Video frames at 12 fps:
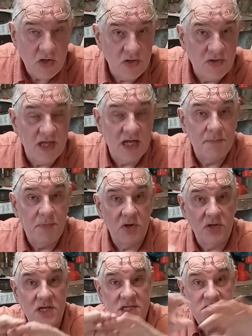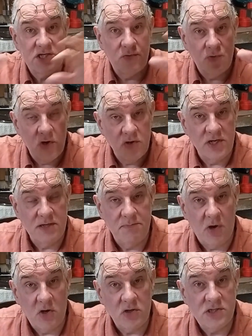you could think about a surrounding
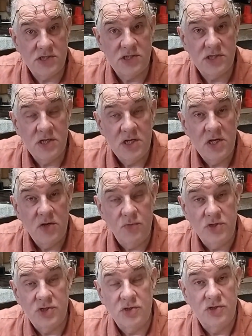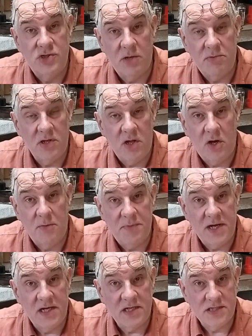box which could double
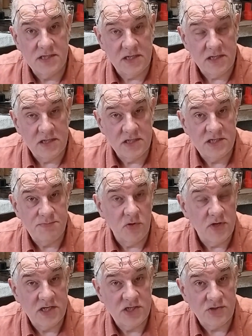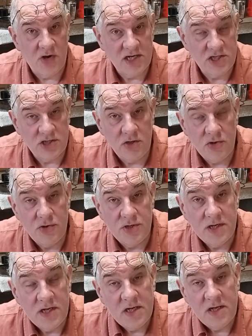up as a smoke extraction hood.